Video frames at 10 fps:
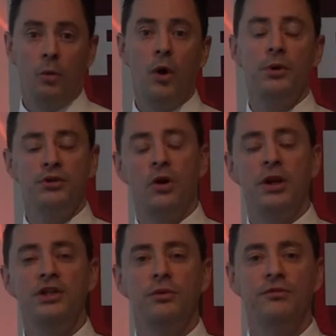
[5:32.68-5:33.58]
what we're
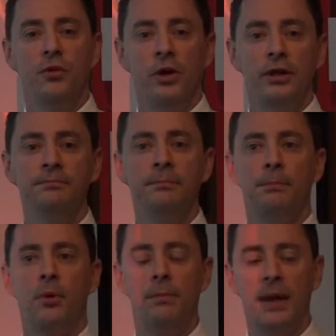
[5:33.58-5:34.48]
trying to
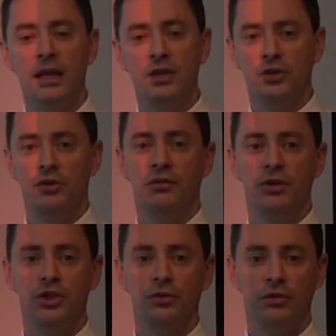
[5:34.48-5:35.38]
avoid by making sure
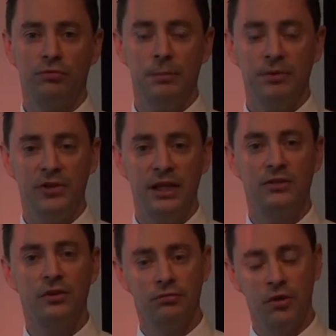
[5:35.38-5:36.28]
your insurance
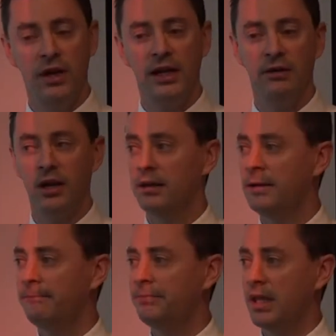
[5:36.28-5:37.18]
represents the right
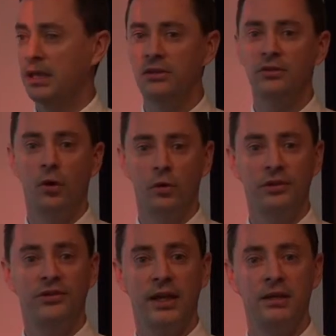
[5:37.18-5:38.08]
area is
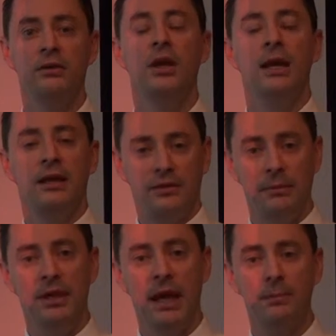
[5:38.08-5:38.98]
all of a sudden
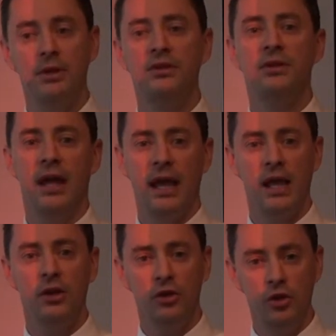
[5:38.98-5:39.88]
something happens
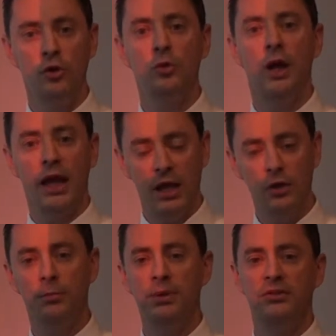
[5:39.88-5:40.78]
and you
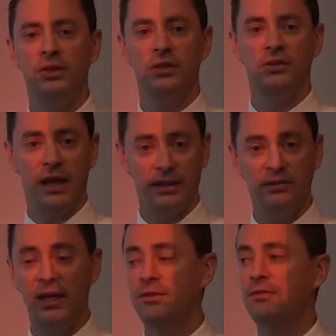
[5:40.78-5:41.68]
and your business are
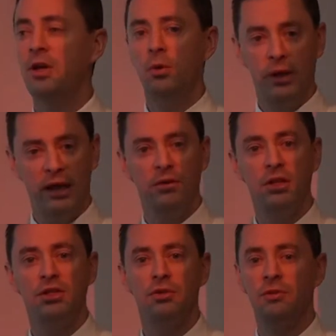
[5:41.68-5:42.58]
safe, we have
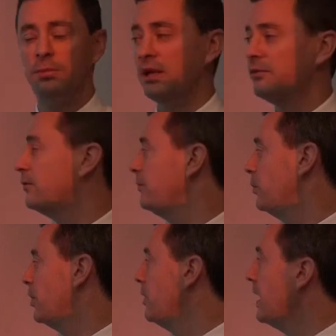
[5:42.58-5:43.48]
an insurance benefit
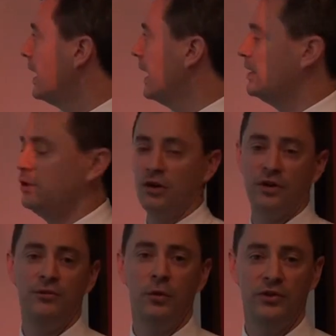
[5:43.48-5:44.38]
for you, and you're
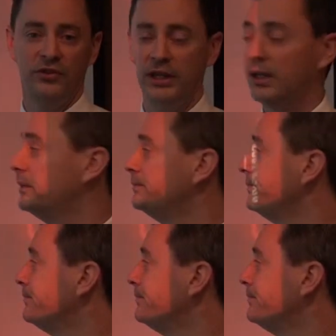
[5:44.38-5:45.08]
not a forced seller.